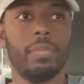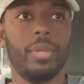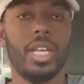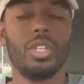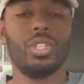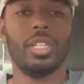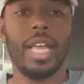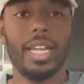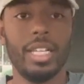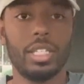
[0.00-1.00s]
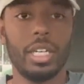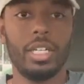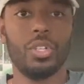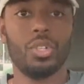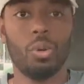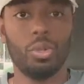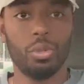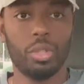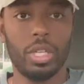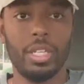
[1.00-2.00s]
because the dating scene, the
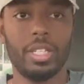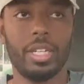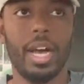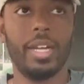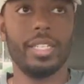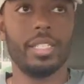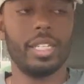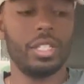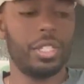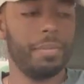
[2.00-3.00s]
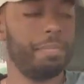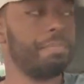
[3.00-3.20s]
social scene is non-existent.